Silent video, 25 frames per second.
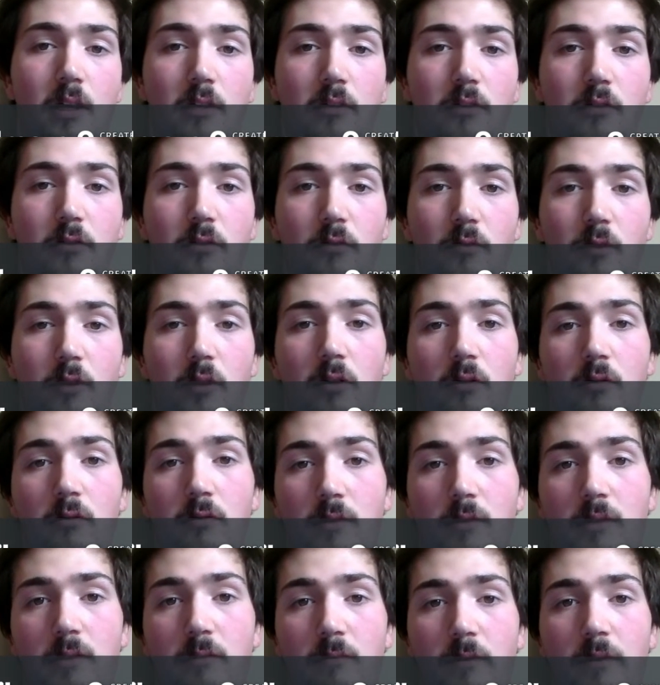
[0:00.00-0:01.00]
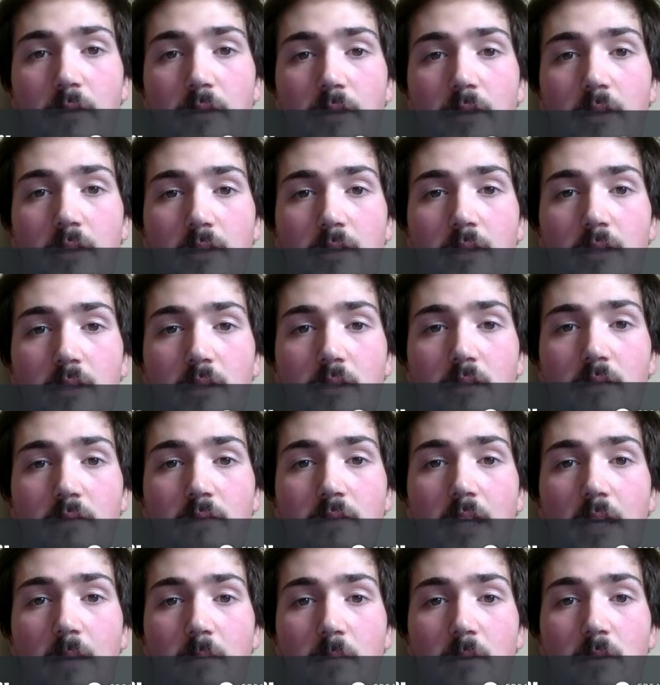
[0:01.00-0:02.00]
to a host with the intention of
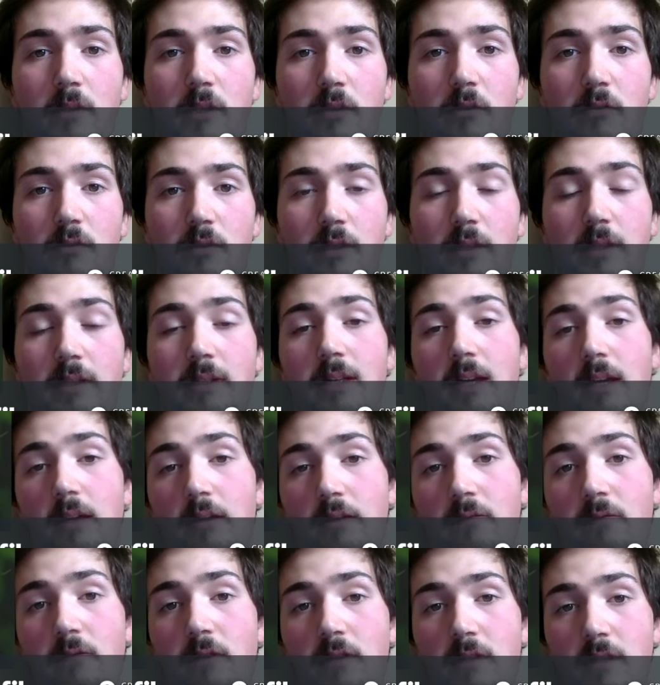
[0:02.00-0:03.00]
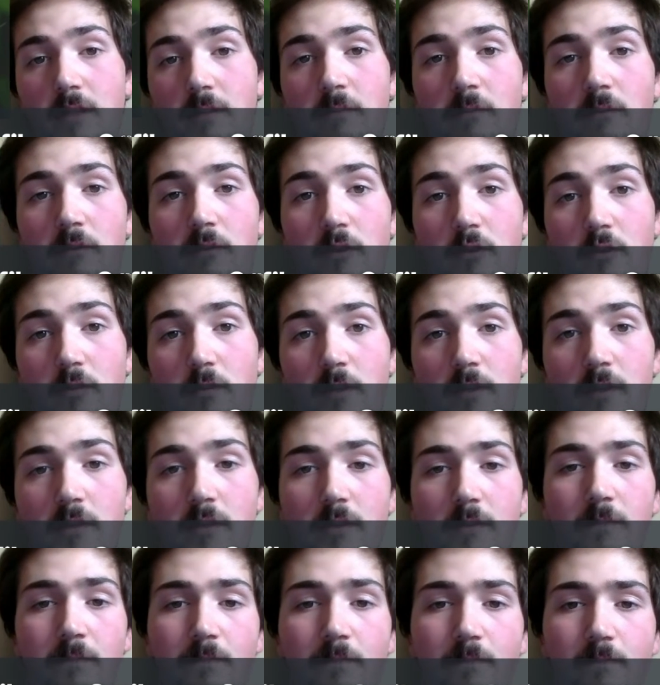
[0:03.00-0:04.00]
damage and usually death, for example, humans.